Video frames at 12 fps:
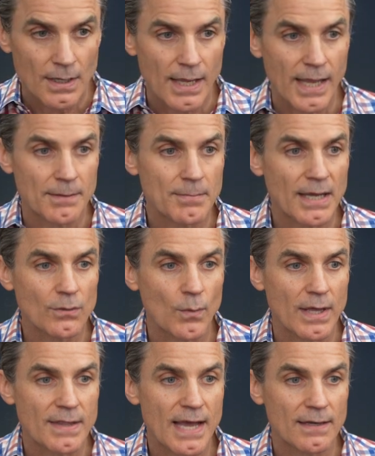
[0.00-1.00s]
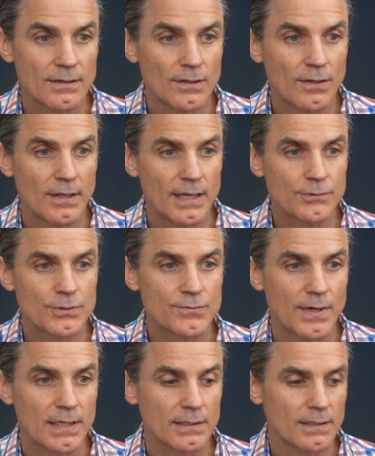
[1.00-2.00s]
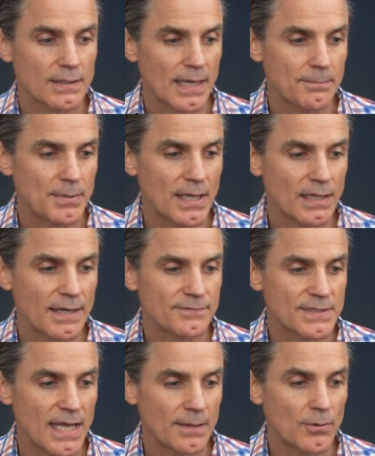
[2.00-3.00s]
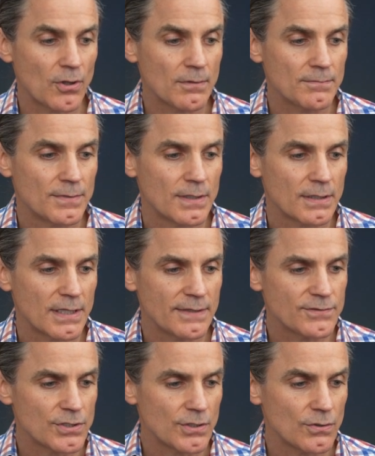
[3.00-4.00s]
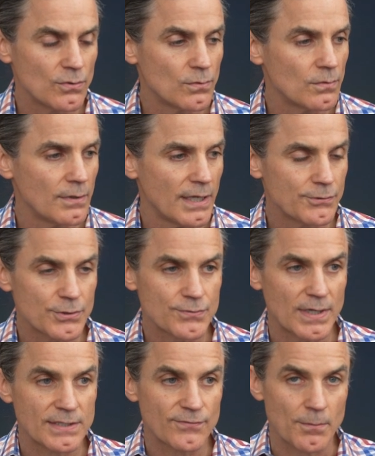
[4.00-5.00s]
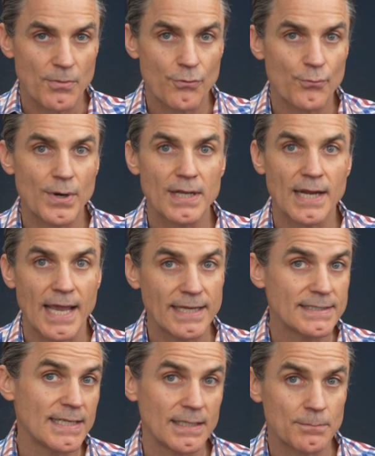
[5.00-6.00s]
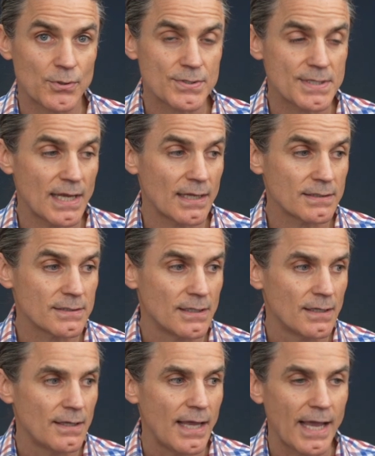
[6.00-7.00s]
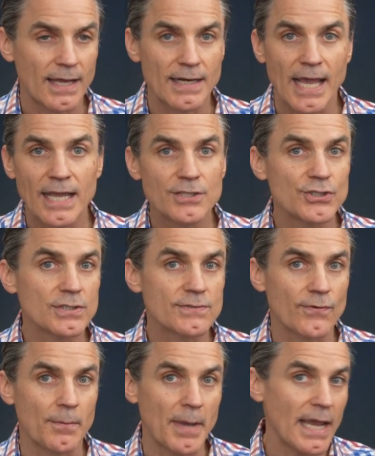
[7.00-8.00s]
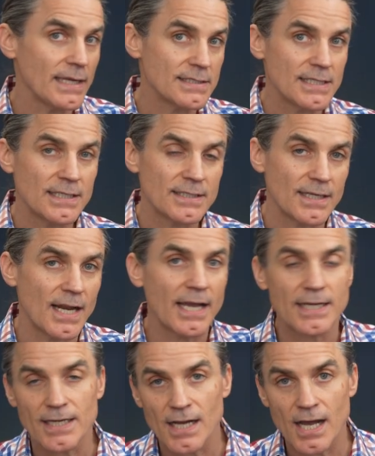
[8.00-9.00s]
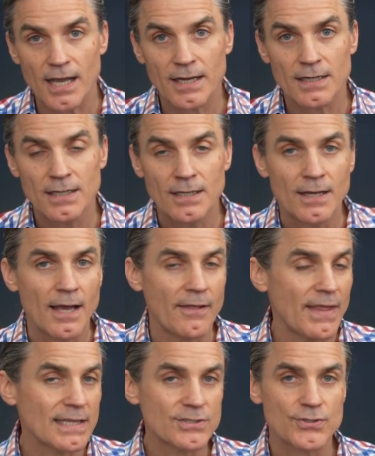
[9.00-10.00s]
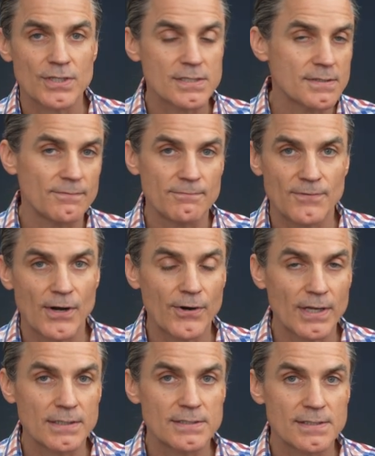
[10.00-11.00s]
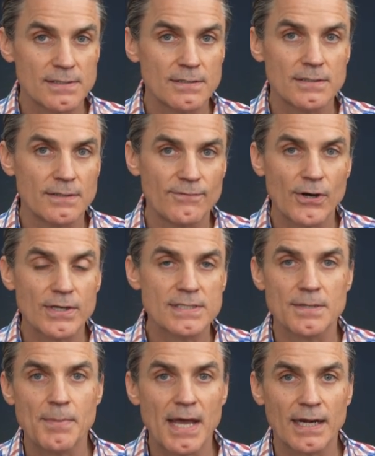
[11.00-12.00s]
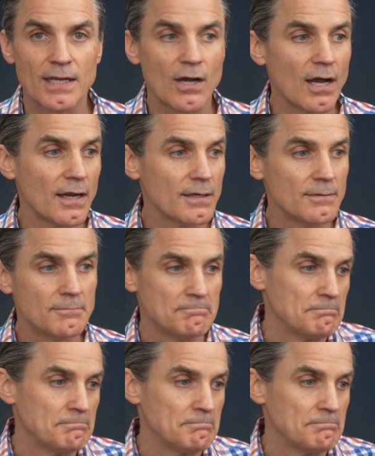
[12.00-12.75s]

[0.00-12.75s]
And by the way, that interest rate, that PLF table gives you interest rates from 3 to 18% and ages from 18 to 99. And that's just varies depending on